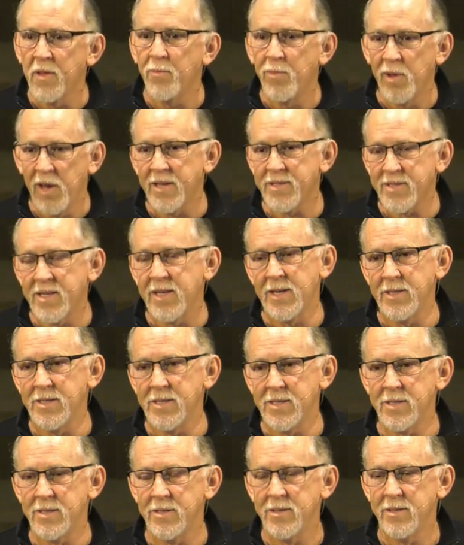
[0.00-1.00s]

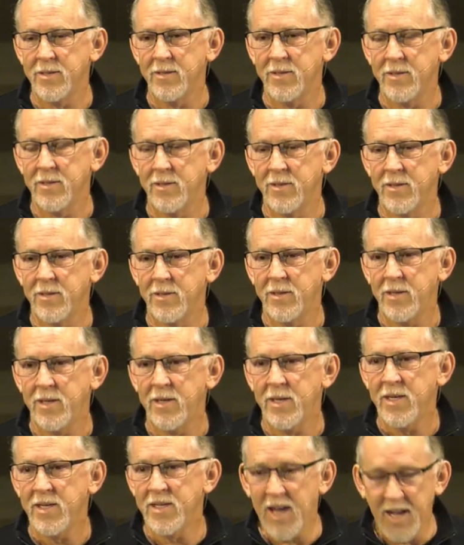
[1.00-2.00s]
blessings.
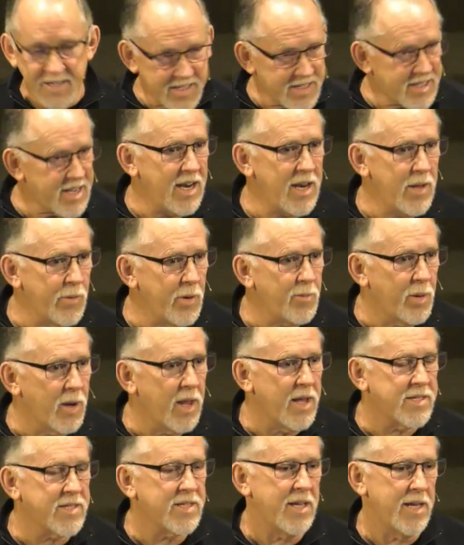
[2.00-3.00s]
God said He would
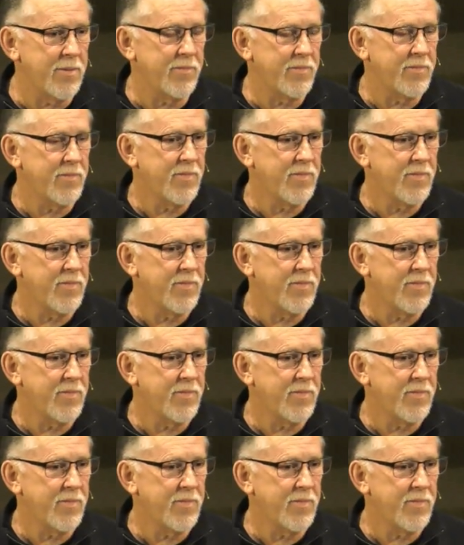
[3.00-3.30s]
bless them.